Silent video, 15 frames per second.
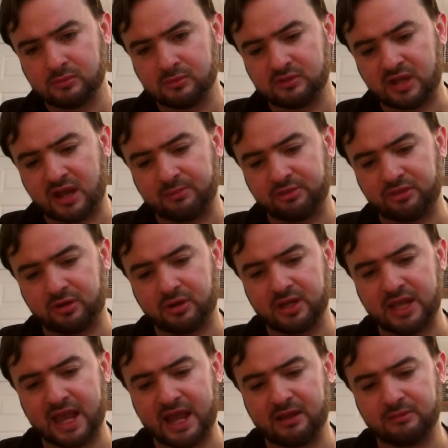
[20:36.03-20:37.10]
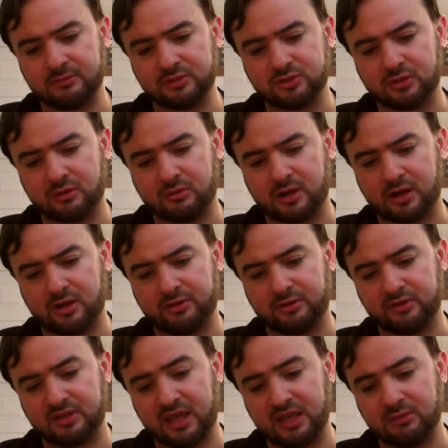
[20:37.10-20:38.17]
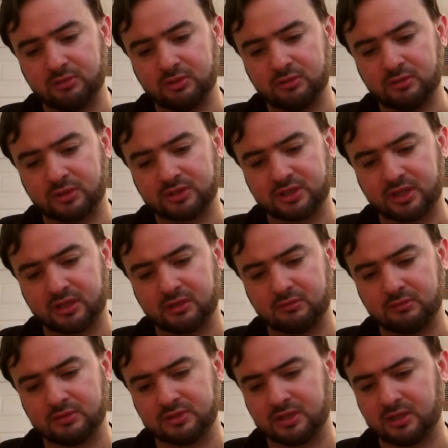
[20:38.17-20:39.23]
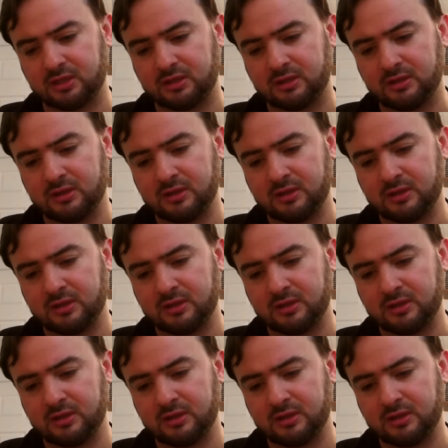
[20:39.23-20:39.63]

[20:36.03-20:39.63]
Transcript: Top 30 albums. So their debut looks like it was in